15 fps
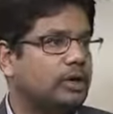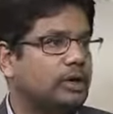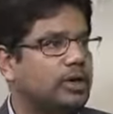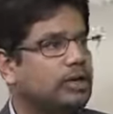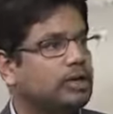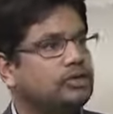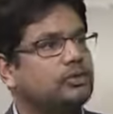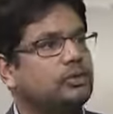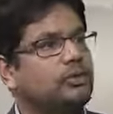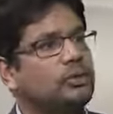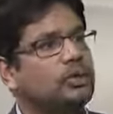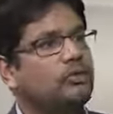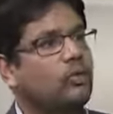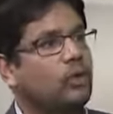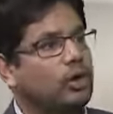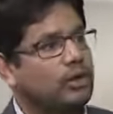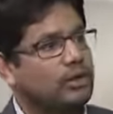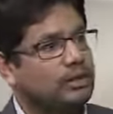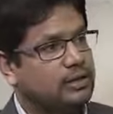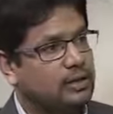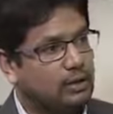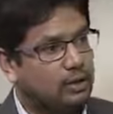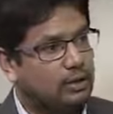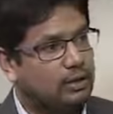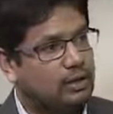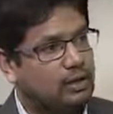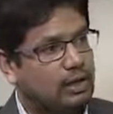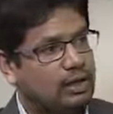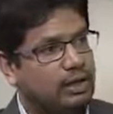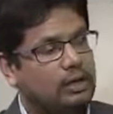areas should we avoid in the
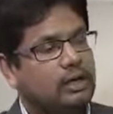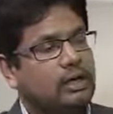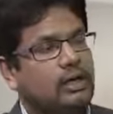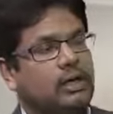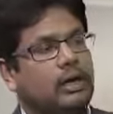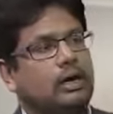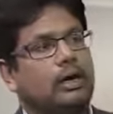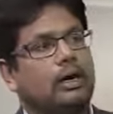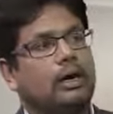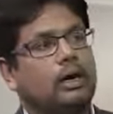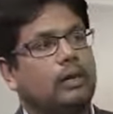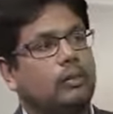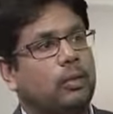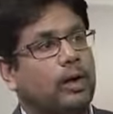longer run?